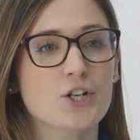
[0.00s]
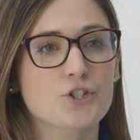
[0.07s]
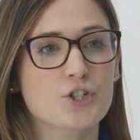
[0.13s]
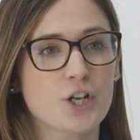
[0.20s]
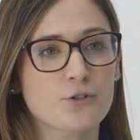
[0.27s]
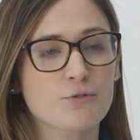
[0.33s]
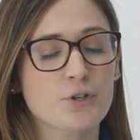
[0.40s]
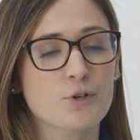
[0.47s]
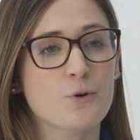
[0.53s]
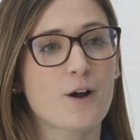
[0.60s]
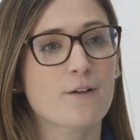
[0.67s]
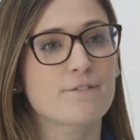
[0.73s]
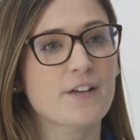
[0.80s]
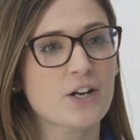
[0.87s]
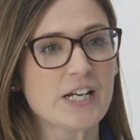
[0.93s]
Children who
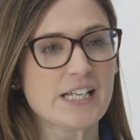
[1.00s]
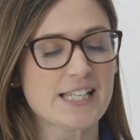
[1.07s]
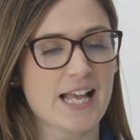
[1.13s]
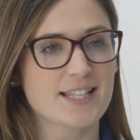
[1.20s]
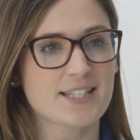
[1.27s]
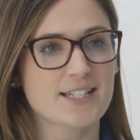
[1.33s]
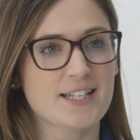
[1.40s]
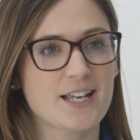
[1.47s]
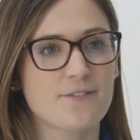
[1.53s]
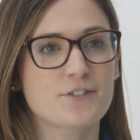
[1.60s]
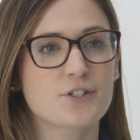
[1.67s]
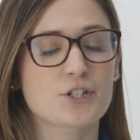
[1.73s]
are very sensitive